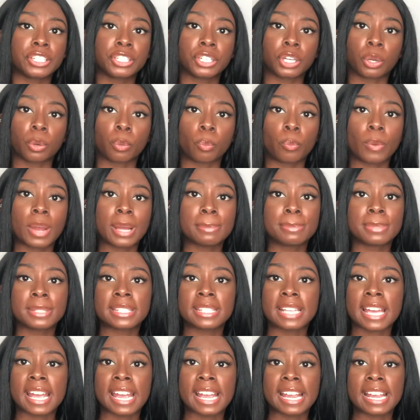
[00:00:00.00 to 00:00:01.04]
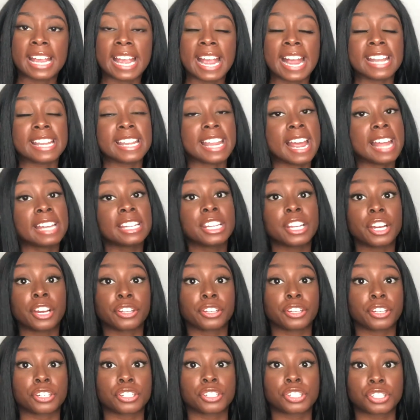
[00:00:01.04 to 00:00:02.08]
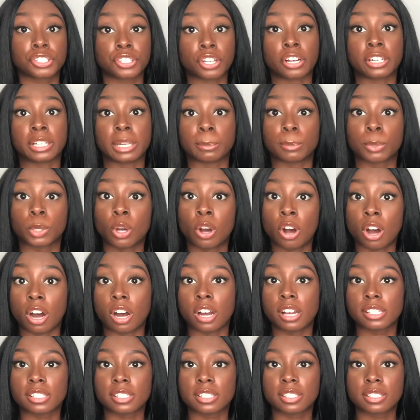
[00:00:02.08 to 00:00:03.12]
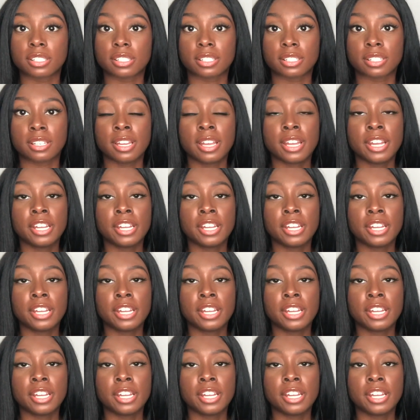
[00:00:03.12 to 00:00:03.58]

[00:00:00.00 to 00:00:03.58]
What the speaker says: your website, and any other startup costs.